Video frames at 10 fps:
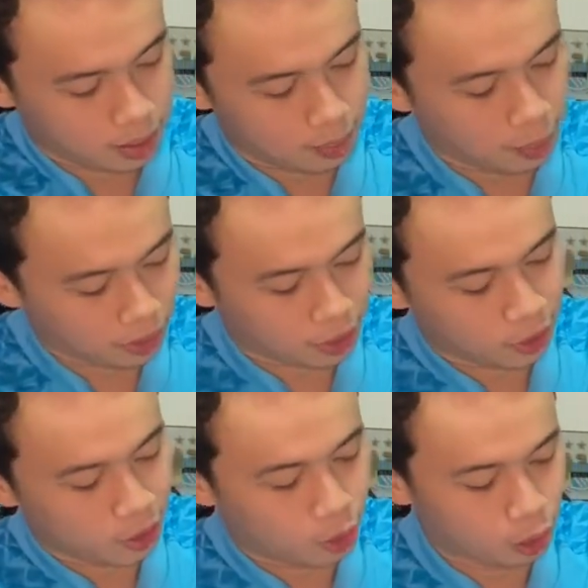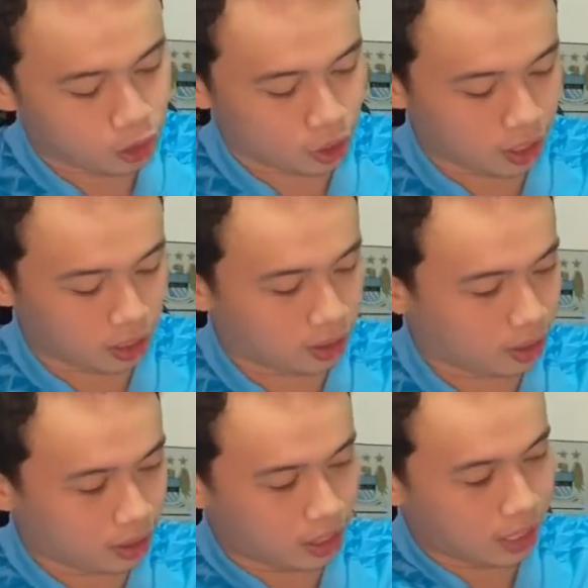material used on it.
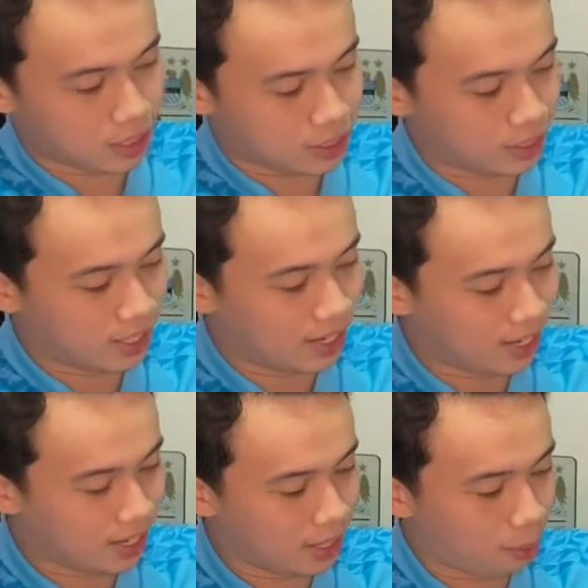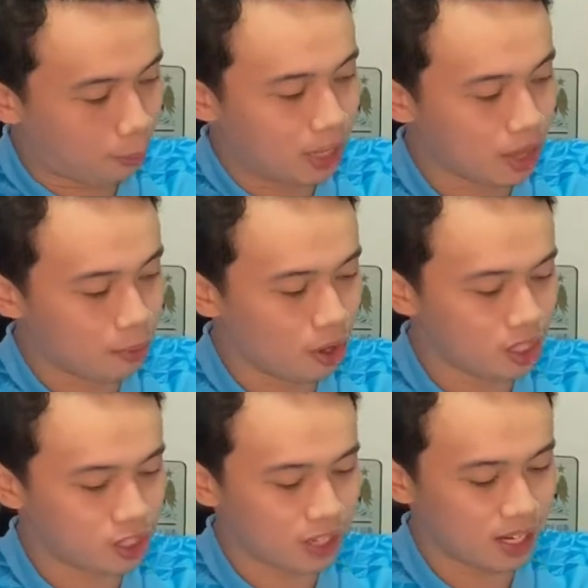It's really breathable,
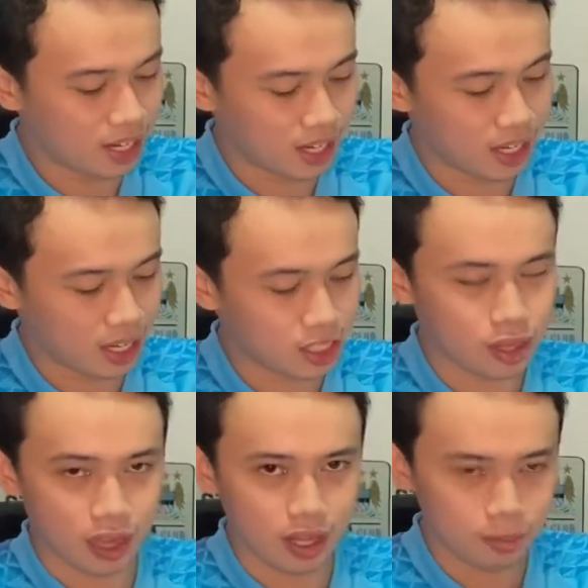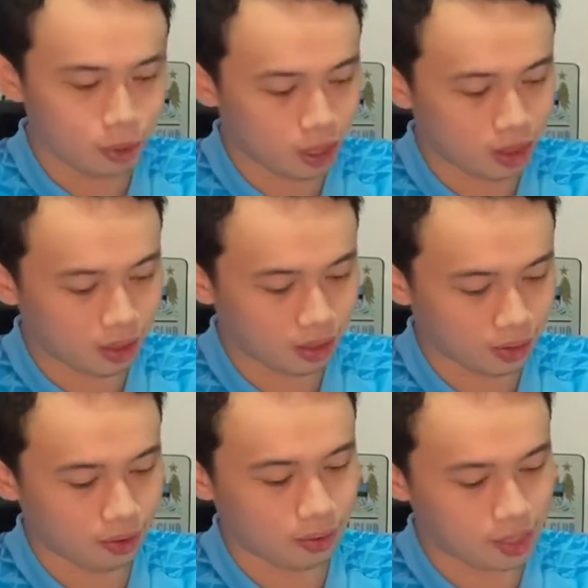it's really, it's thin but
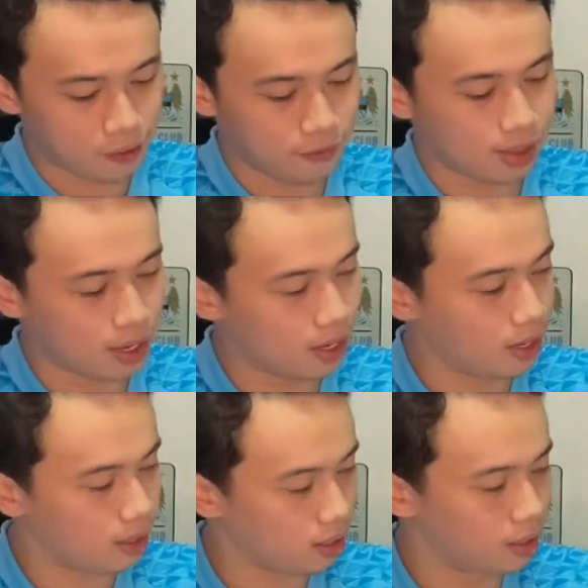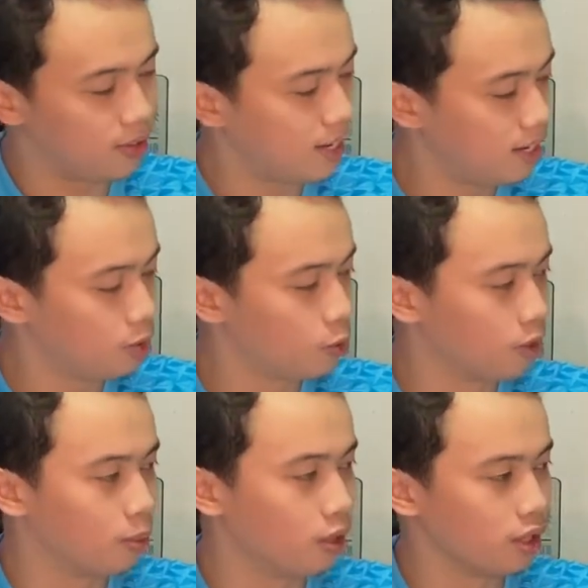definitely really
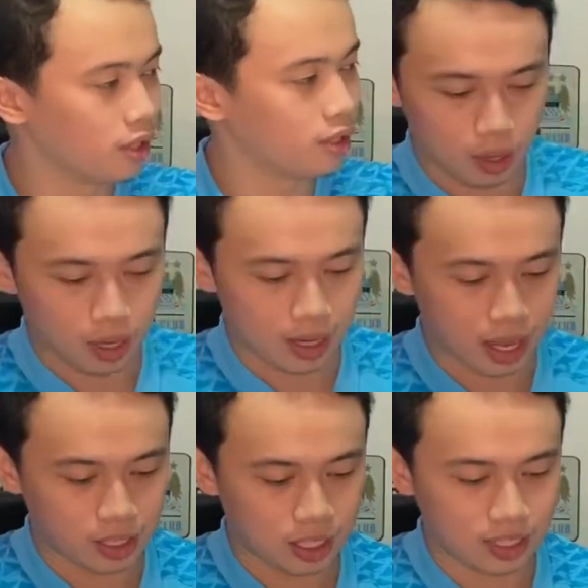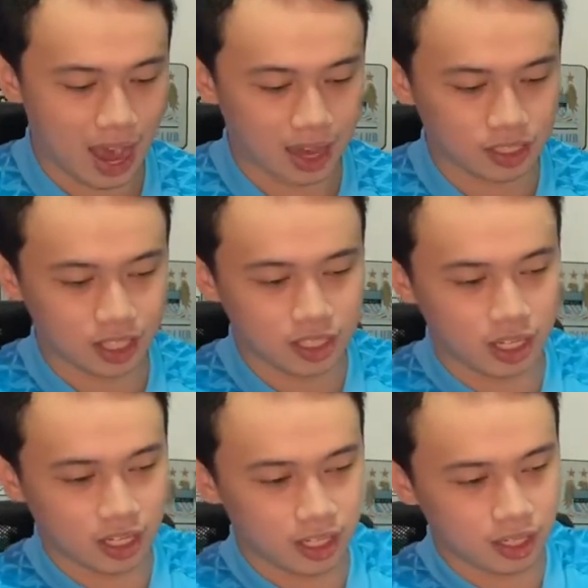durable. It has these accents
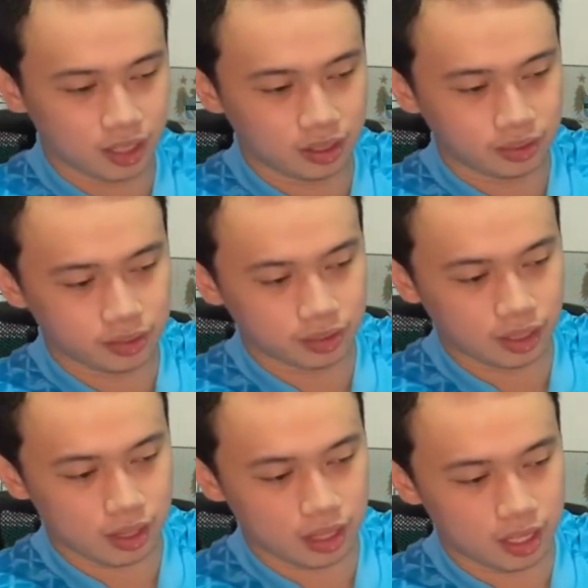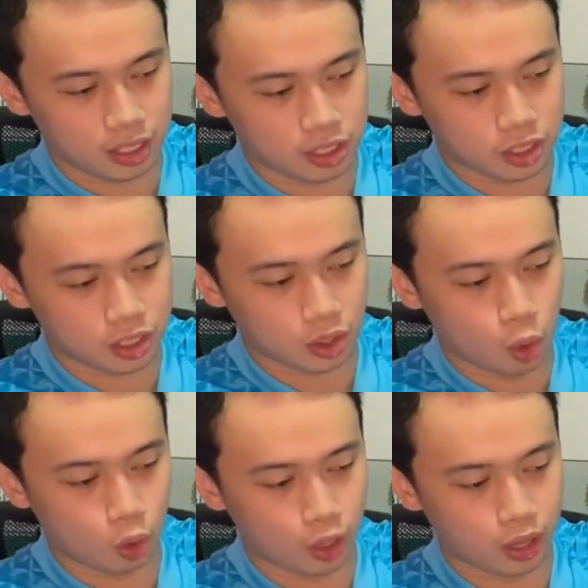here, these
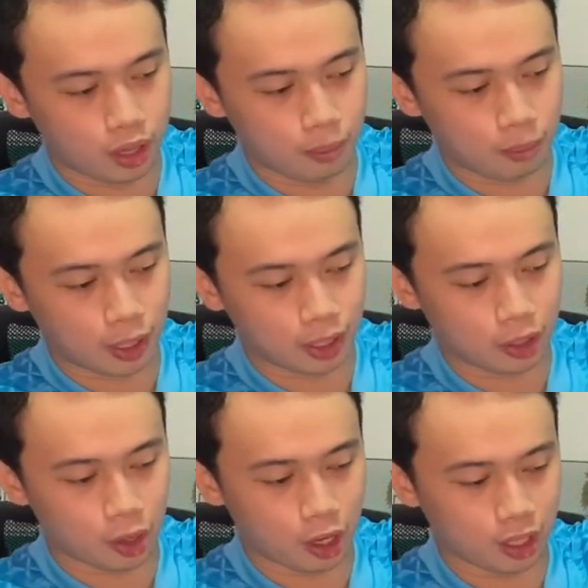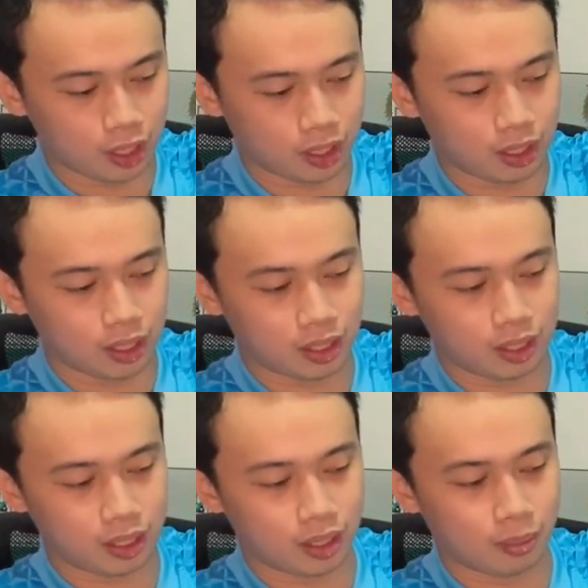gold printed on
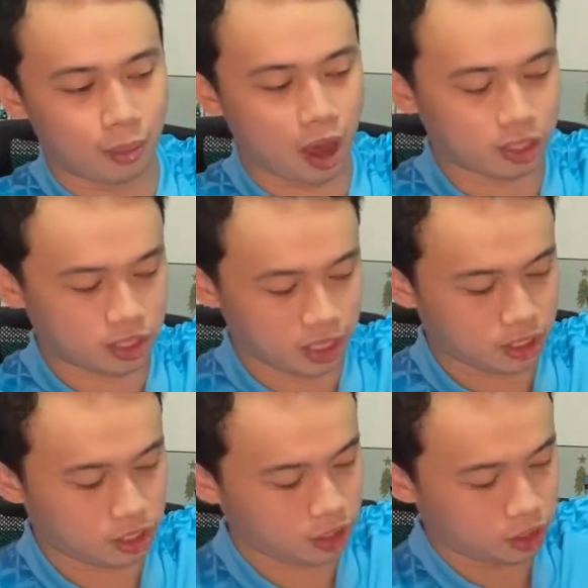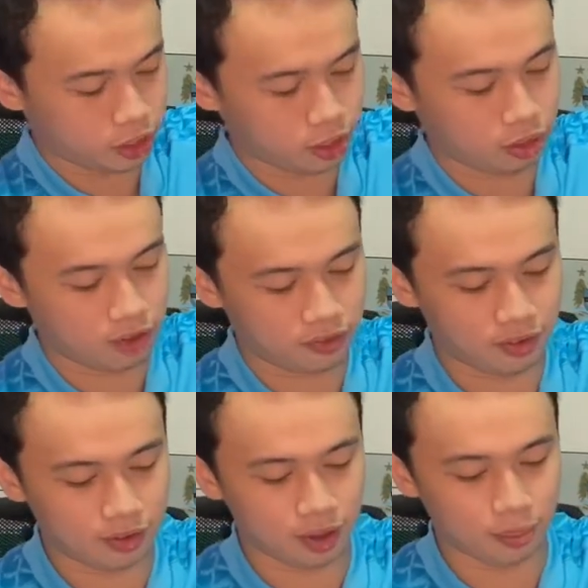boxes, give
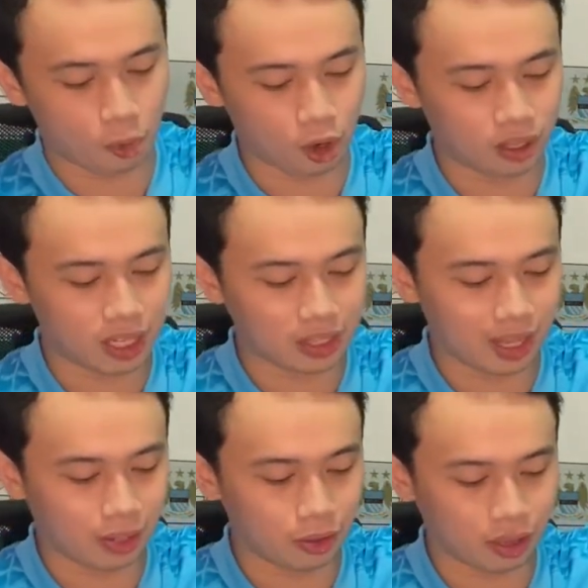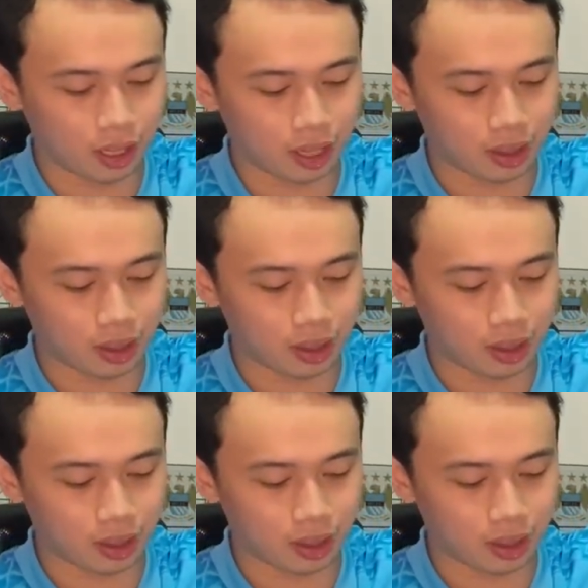more detail to the kit.